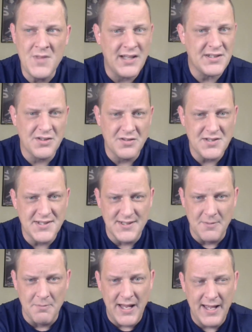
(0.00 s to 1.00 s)
And so this
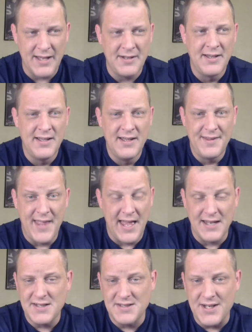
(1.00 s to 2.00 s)
is a man that
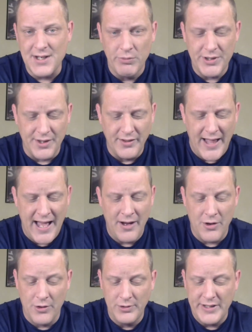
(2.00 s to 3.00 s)
had to deal with a
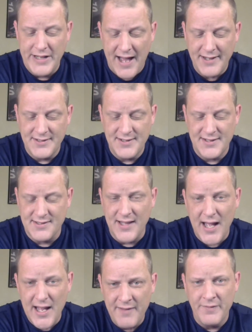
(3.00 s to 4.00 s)
lot early on in his
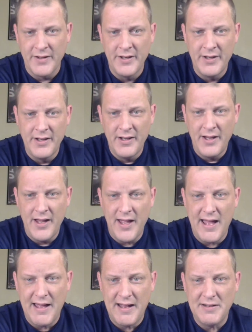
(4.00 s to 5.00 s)
life
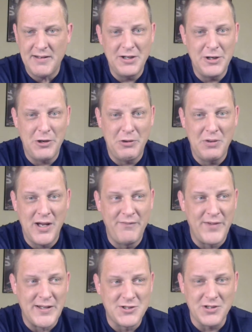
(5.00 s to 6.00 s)
and, you know,
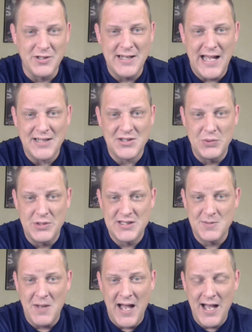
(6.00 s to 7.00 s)
eventually got to a
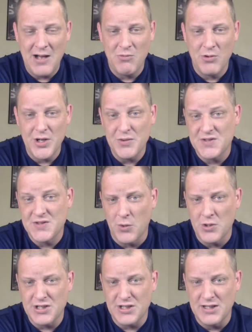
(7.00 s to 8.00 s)
spot where he was
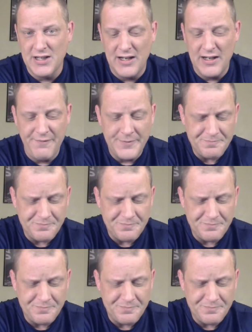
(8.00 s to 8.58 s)
fortunate enough